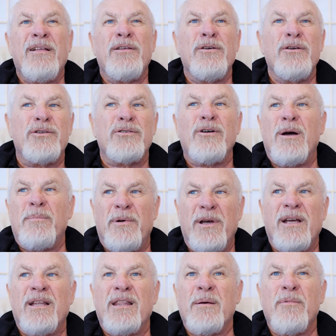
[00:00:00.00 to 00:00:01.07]
You try
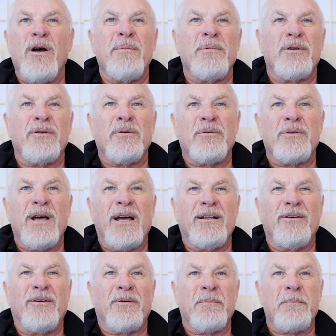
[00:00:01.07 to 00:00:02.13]
being in the moment all day
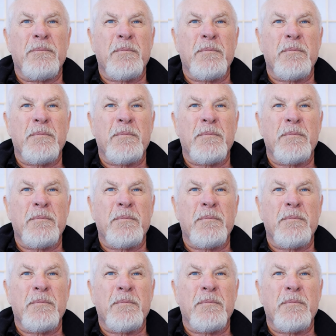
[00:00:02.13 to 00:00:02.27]
long.